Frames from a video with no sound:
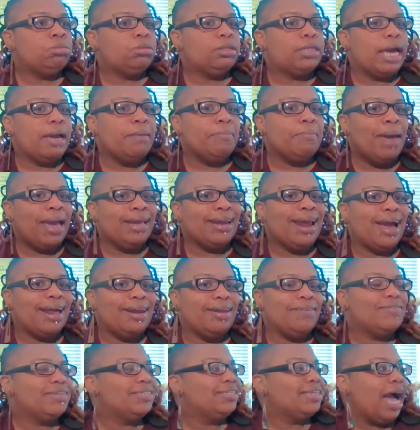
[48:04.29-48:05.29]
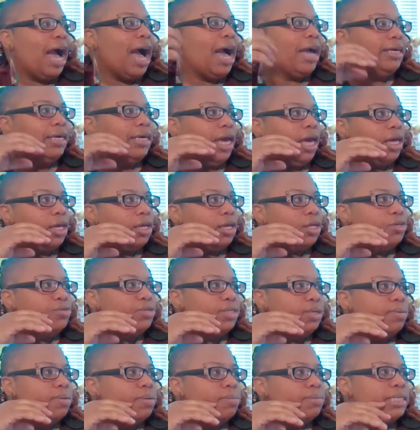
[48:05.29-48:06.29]
they may not even die yet. You
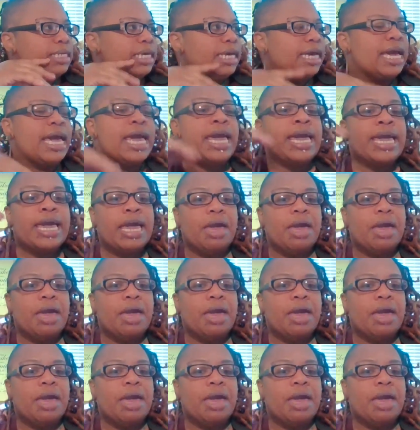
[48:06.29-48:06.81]
see what I'm saying?